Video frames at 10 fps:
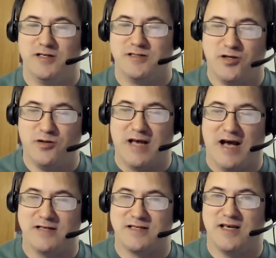
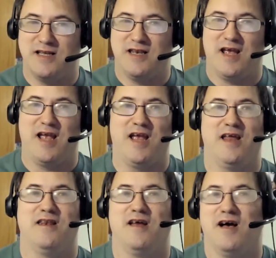
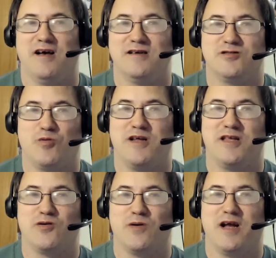
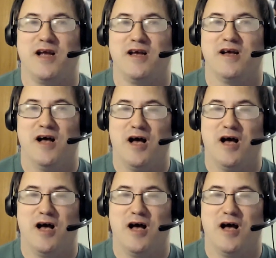2023